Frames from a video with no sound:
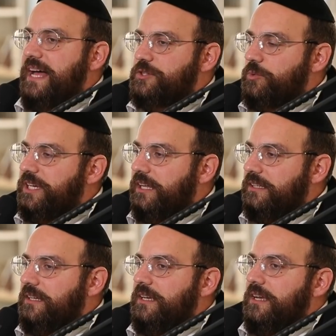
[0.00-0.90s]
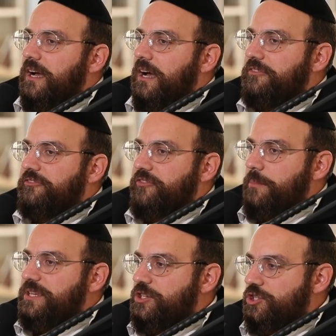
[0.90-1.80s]
Azriel
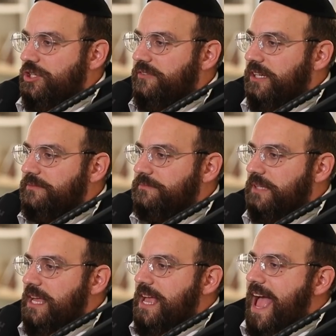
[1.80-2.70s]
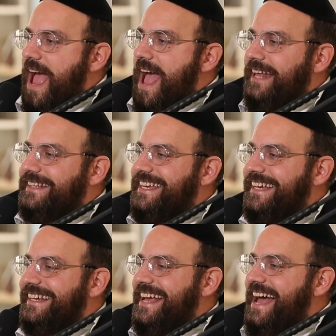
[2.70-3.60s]
from his yeshiva, and
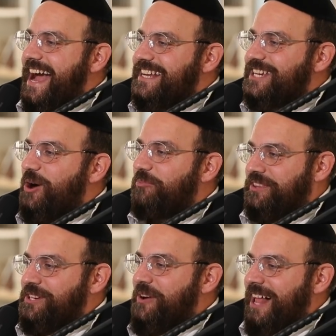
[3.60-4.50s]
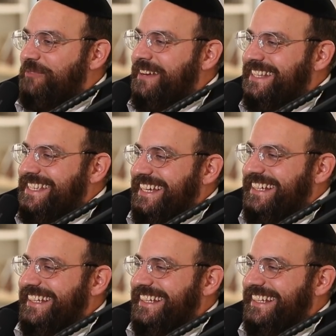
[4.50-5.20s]
I'd show up with 2 helmets.